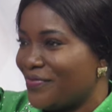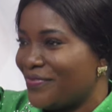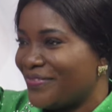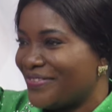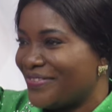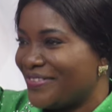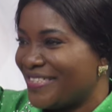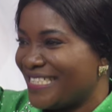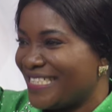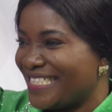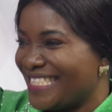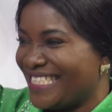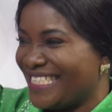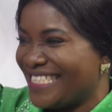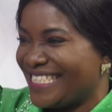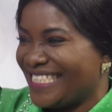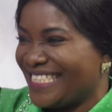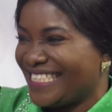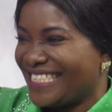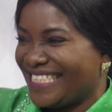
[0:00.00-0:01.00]
Oh, that's
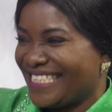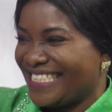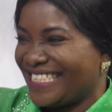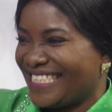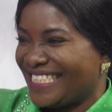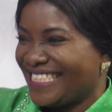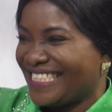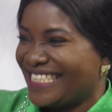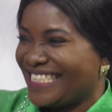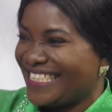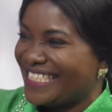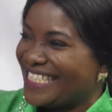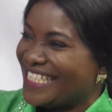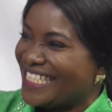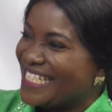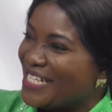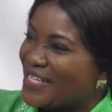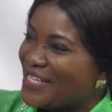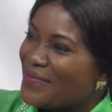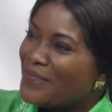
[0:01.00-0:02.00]
nice. You
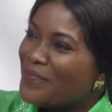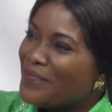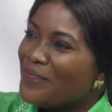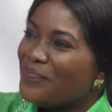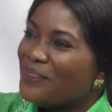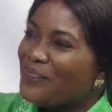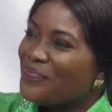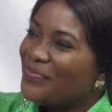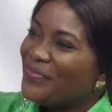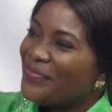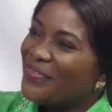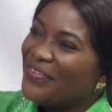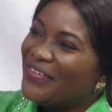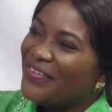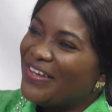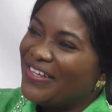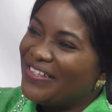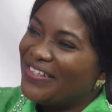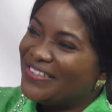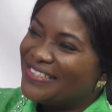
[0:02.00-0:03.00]
pleaded for
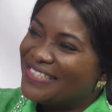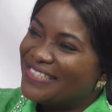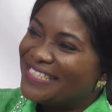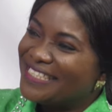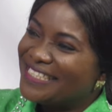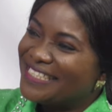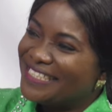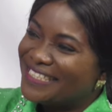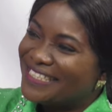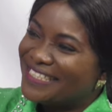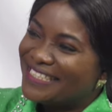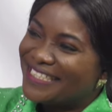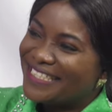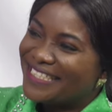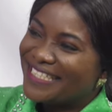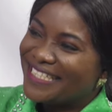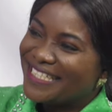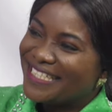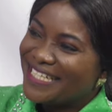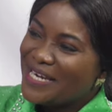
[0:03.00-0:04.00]
team
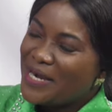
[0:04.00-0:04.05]
integrity.